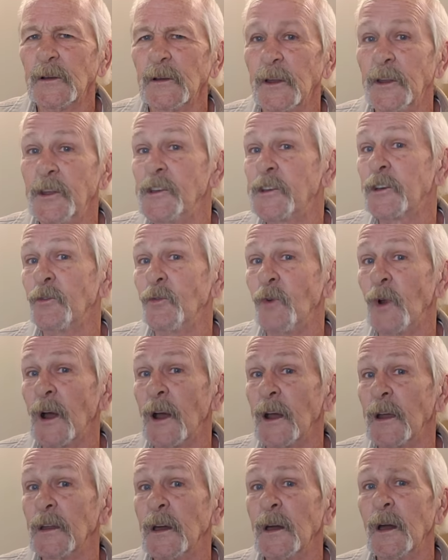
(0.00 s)
And he can
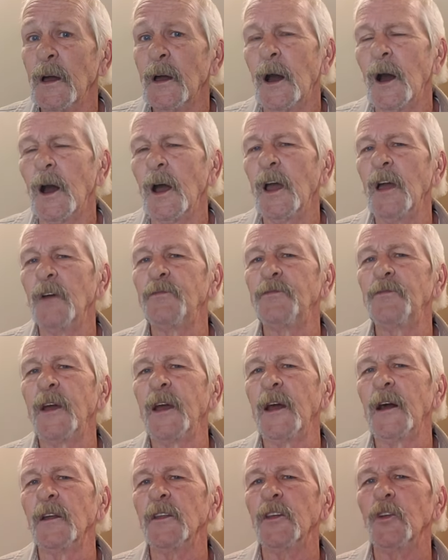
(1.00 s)
write, I have
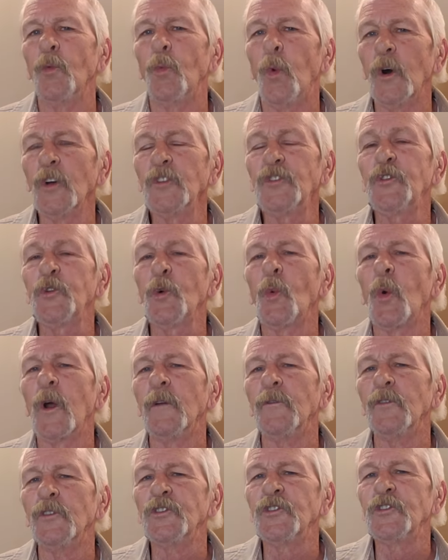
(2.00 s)
found in
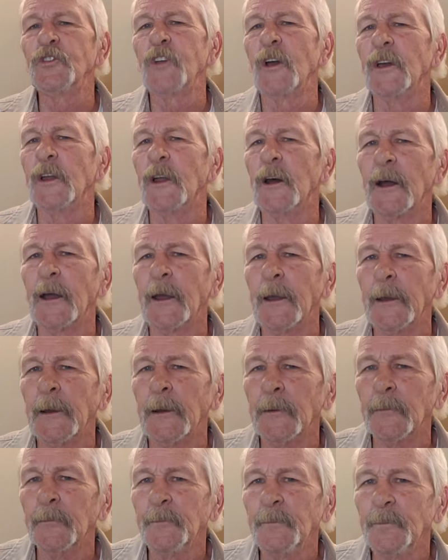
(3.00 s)
whatsoever state I
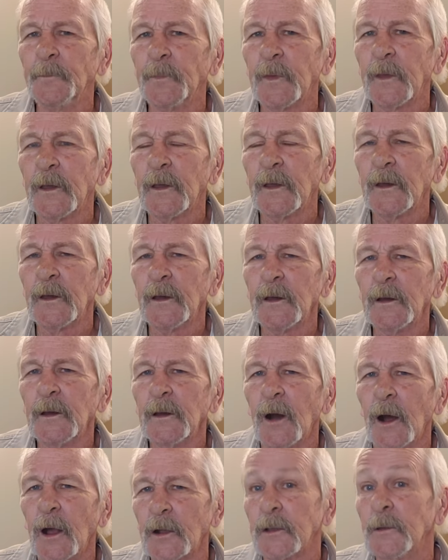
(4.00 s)
am,
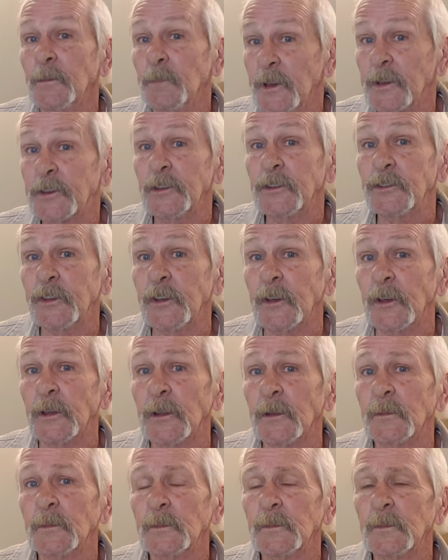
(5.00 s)
I can be content.
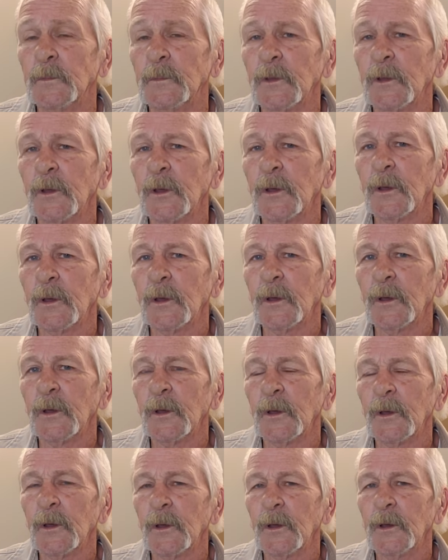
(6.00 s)

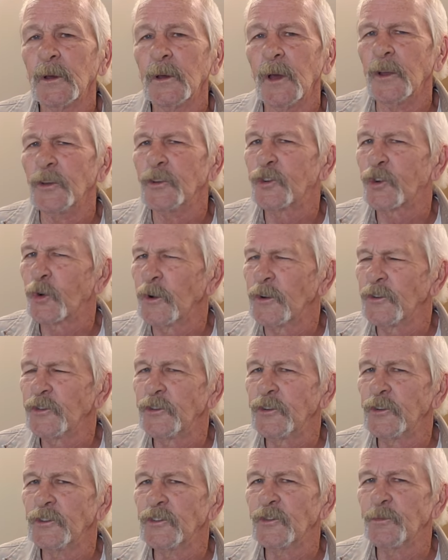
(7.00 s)
And
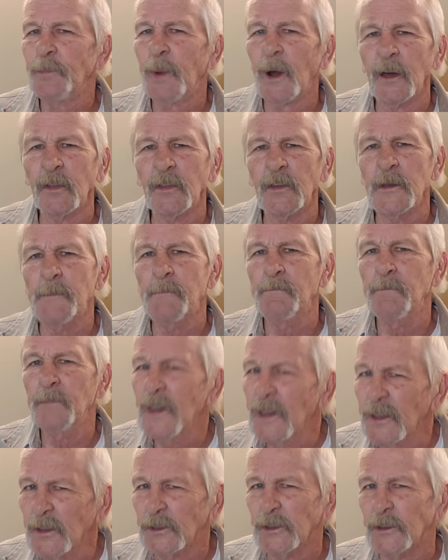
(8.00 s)
Christians by the
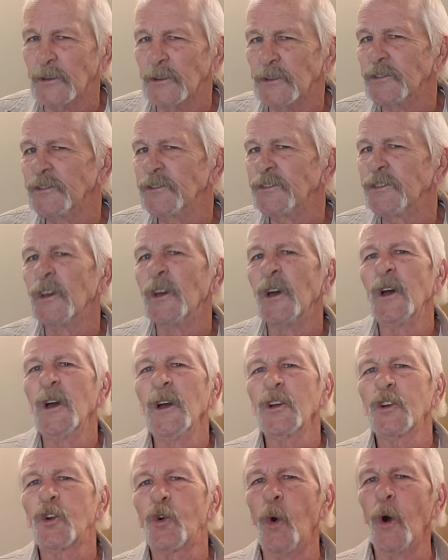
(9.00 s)
millions
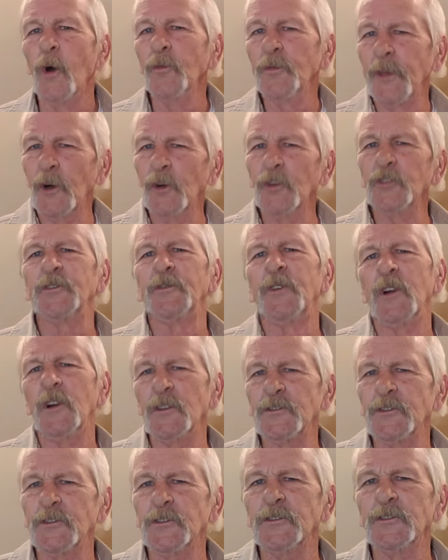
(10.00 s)
quote those
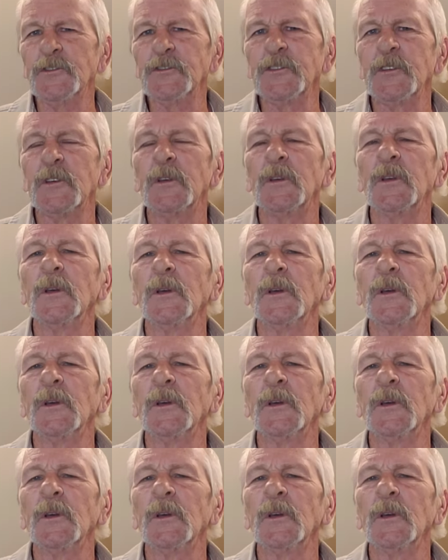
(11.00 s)
verses